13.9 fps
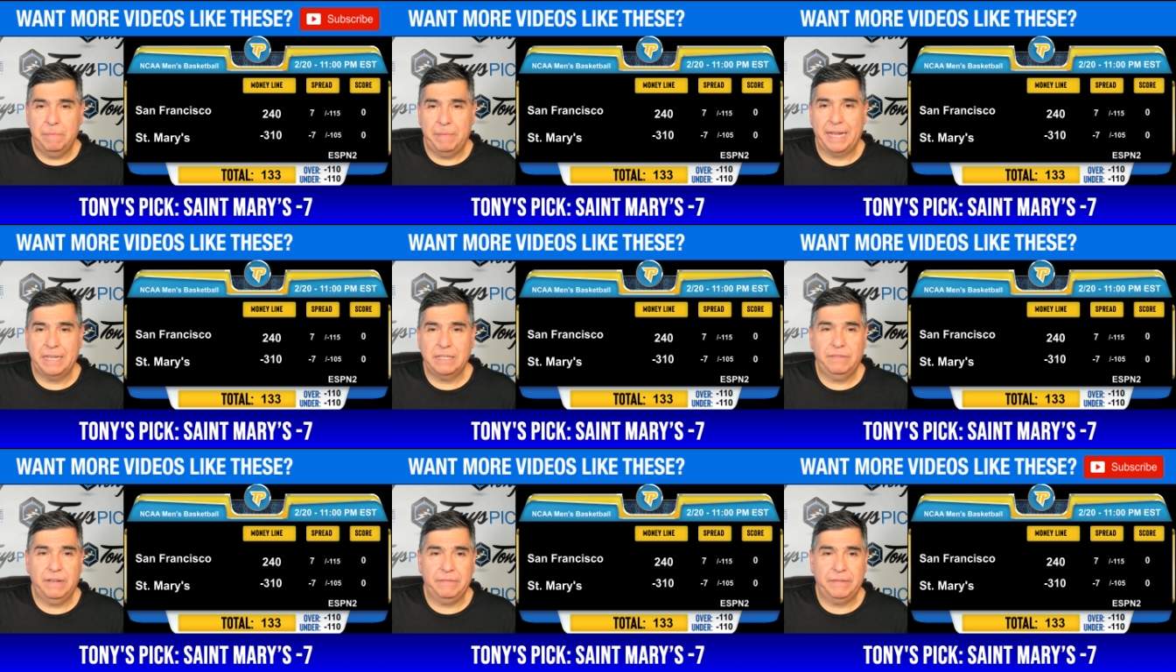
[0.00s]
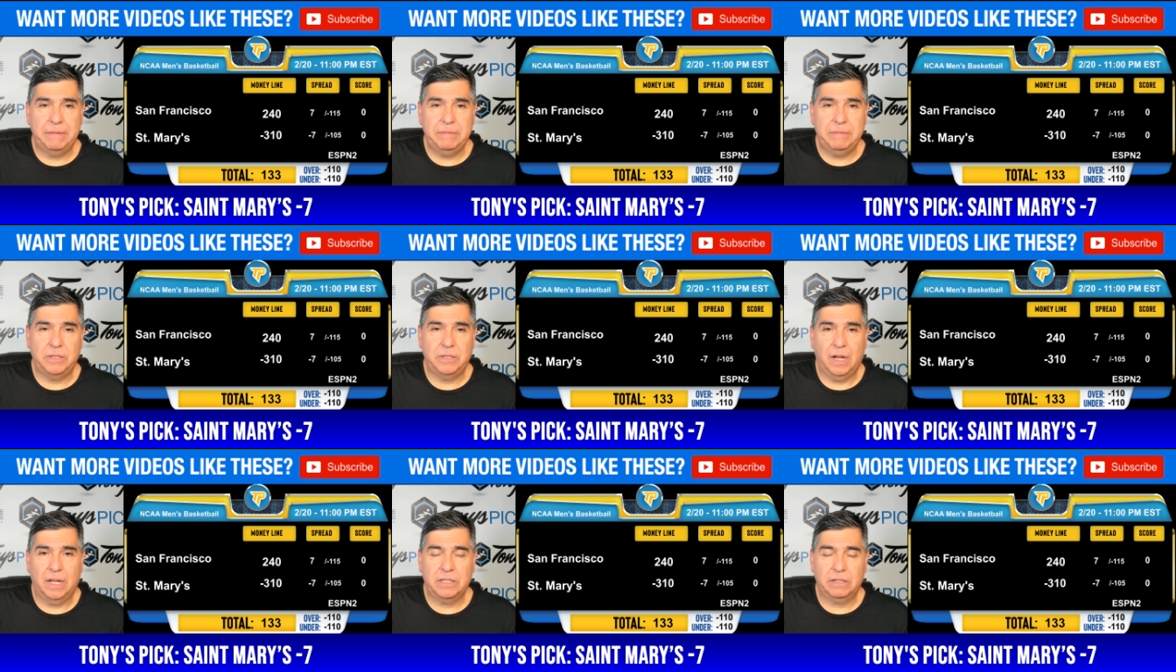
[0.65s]
Past 5 games, the
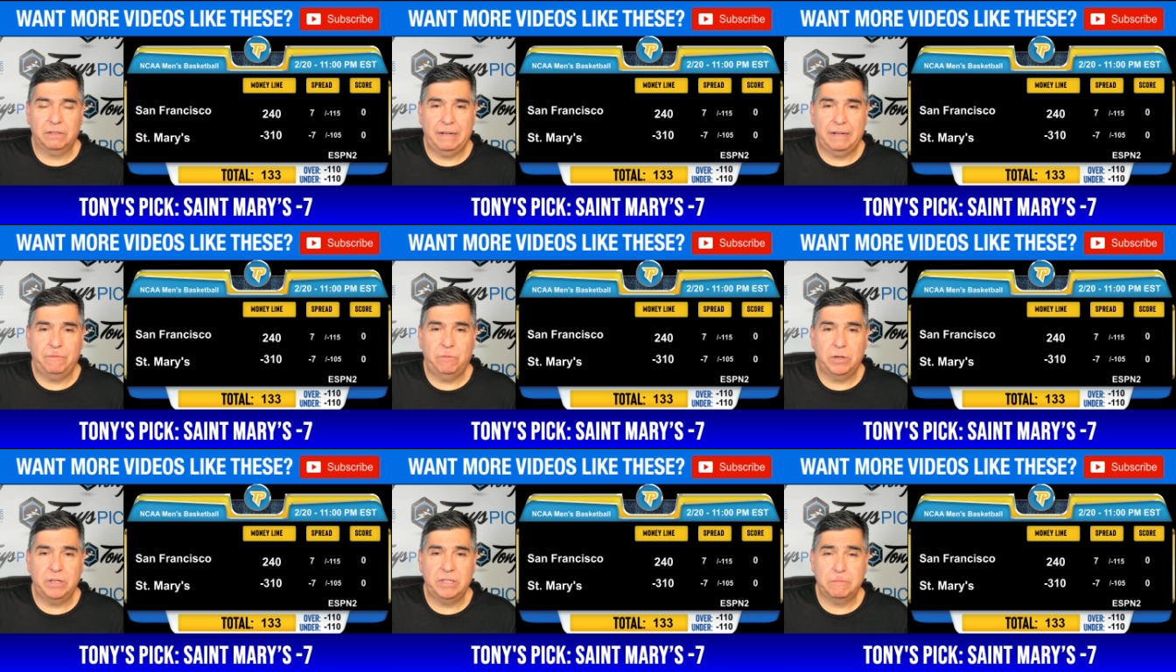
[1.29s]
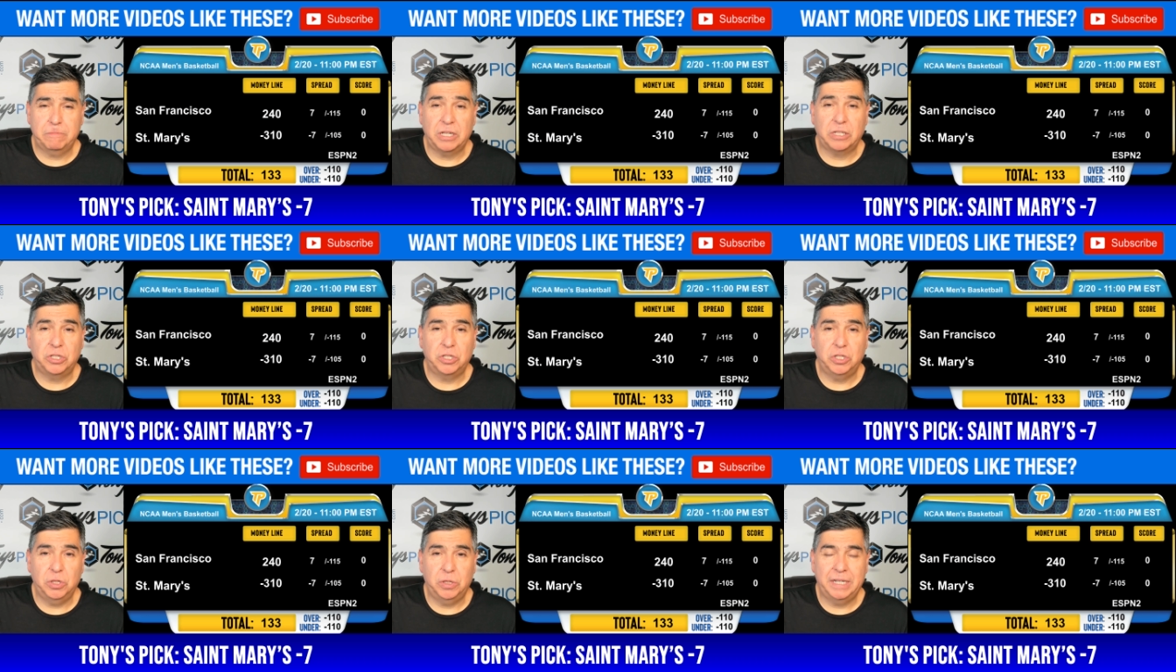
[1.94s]
Dons are allowing 47%
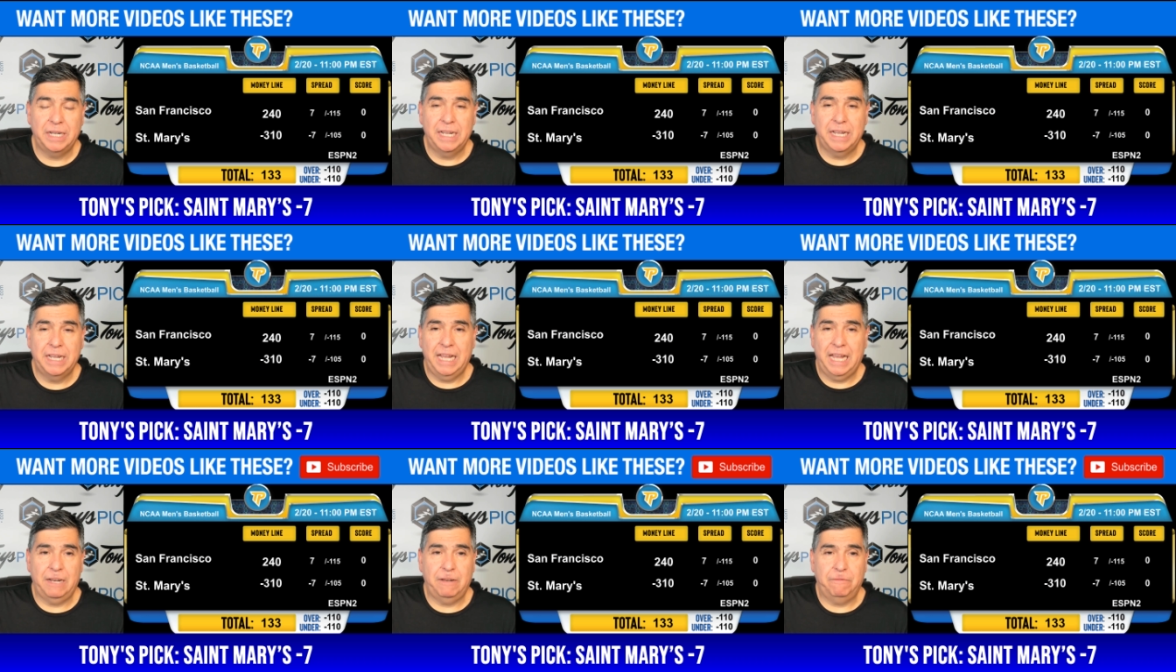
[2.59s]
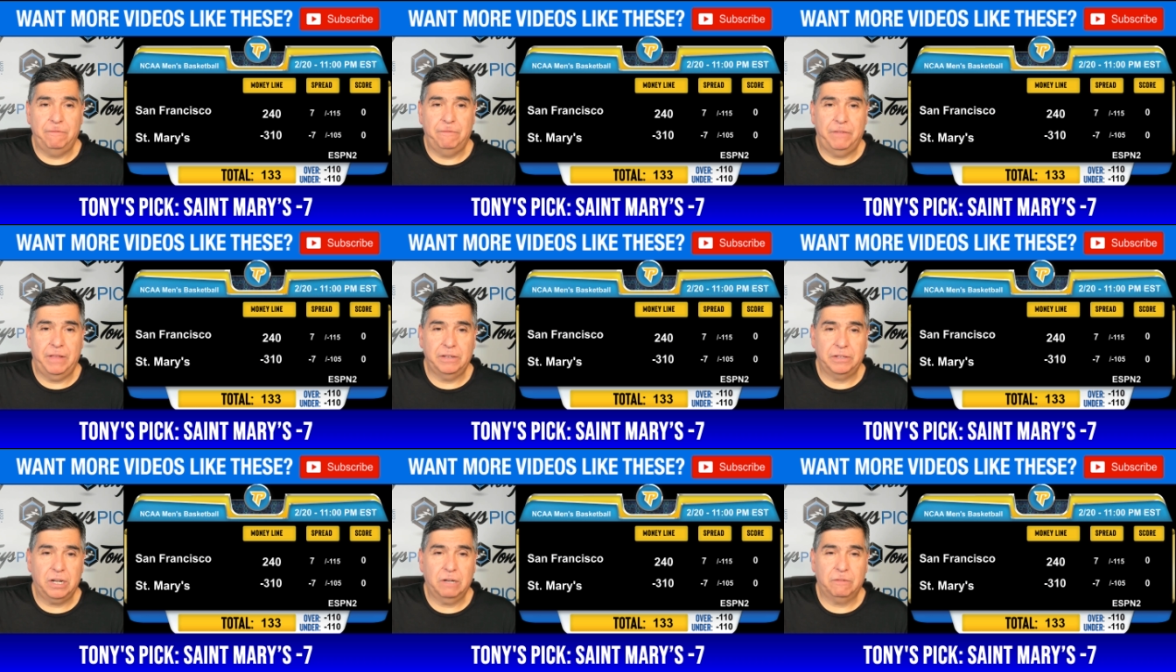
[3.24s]
shooting and
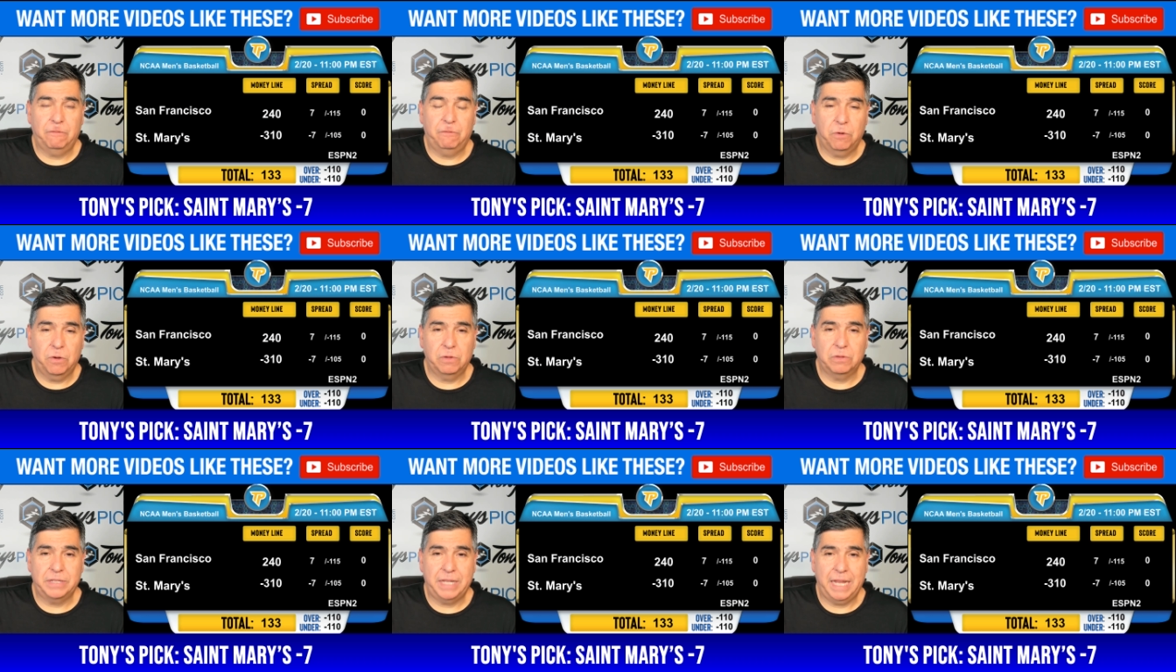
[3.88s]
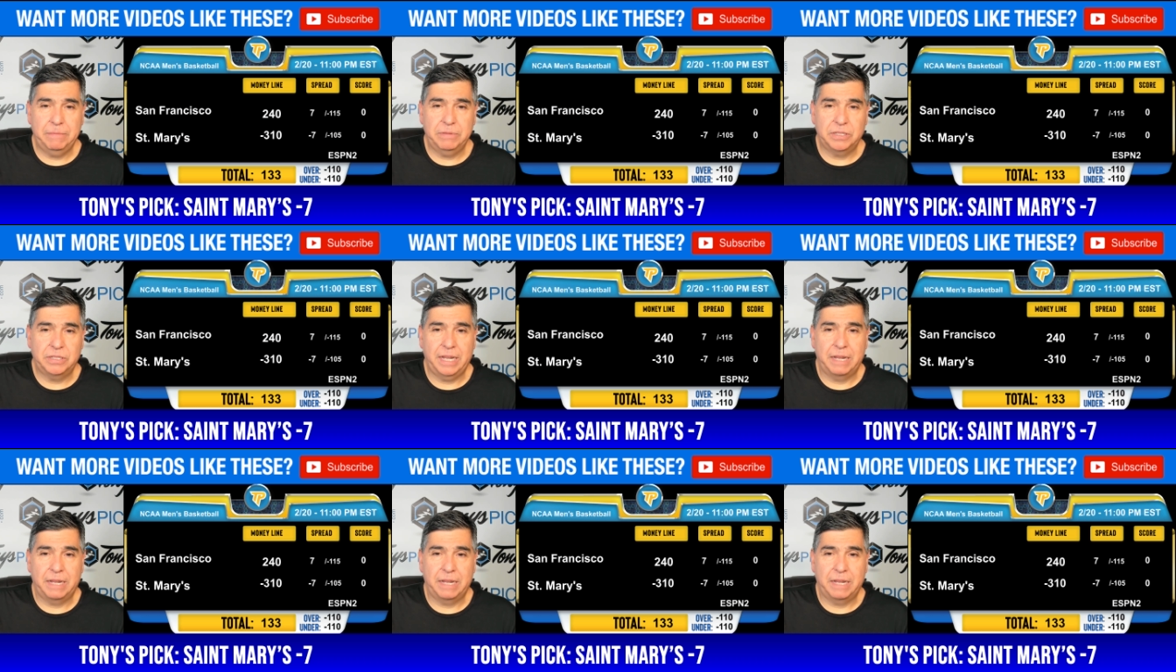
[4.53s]
failing to cover 4 of those games.